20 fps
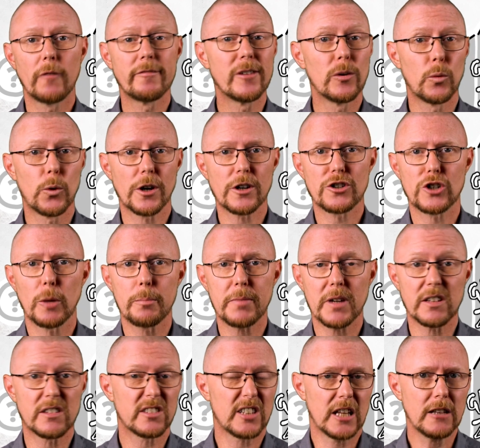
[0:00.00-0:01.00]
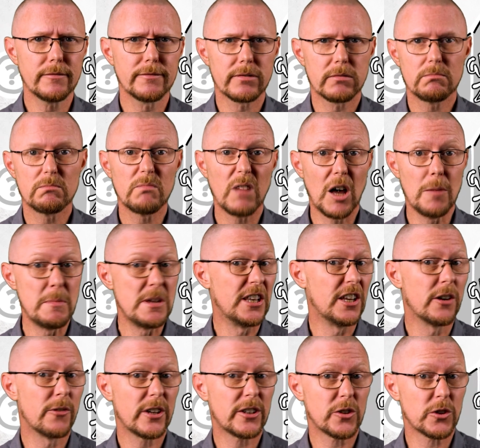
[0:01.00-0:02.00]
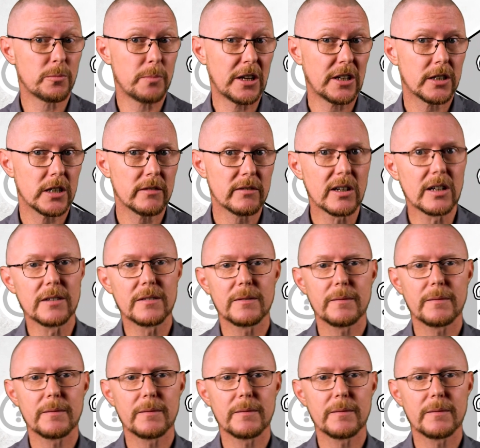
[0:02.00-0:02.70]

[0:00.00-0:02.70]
of the workshop itself, a mini retrospective,